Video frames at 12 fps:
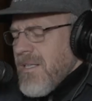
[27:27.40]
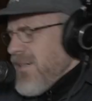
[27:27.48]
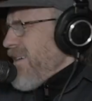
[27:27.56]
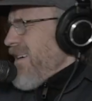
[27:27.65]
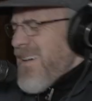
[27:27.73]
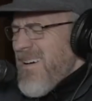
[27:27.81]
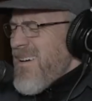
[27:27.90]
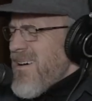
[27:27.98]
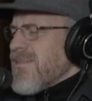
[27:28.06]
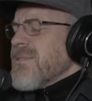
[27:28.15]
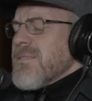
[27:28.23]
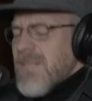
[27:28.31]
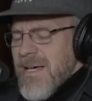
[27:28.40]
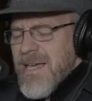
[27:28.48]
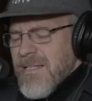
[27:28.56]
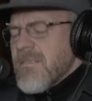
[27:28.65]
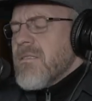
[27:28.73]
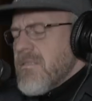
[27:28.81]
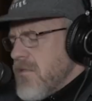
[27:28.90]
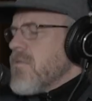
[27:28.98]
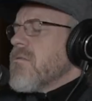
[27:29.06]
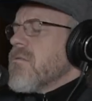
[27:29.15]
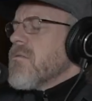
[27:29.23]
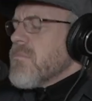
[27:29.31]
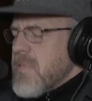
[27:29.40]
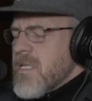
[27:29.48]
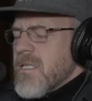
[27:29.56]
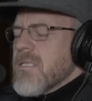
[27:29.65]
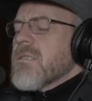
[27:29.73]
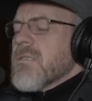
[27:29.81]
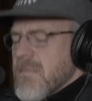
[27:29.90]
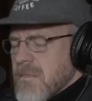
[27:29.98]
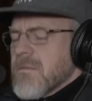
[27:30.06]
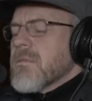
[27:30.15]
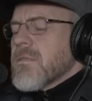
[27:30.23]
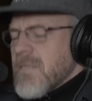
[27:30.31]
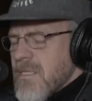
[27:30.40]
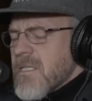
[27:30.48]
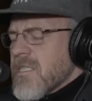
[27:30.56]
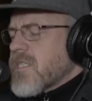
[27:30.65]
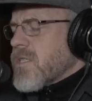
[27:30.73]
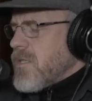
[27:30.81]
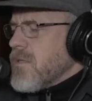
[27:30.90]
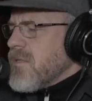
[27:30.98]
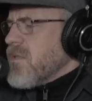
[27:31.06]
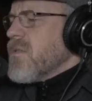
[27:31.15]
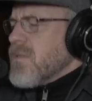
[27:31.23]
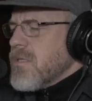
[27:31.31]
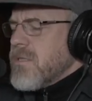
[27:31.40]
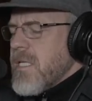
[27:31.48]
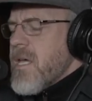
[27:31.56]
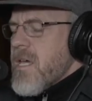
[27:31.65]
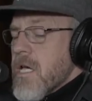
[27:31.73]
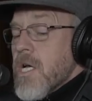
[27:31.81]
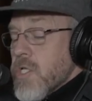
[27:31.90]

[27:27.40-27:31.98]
Oh, and nobody's gonna go to school today.